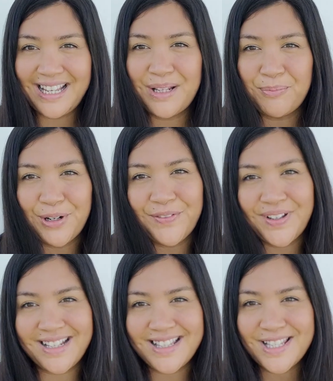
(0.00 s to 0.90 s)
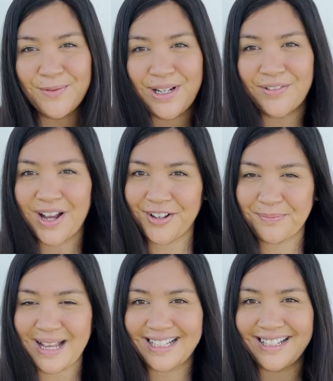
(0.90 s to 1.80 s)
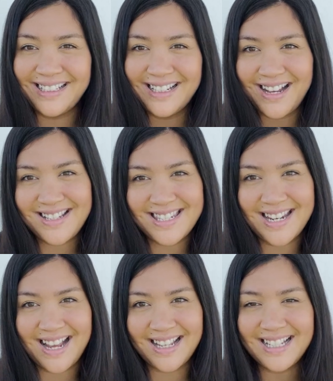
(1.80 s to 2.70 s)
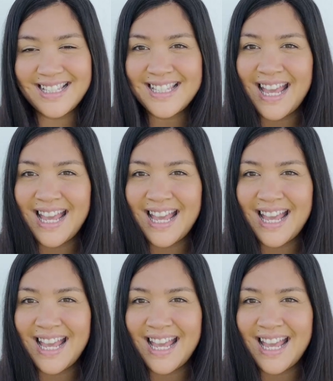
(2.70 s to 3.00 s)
in the province. We arrived back last night,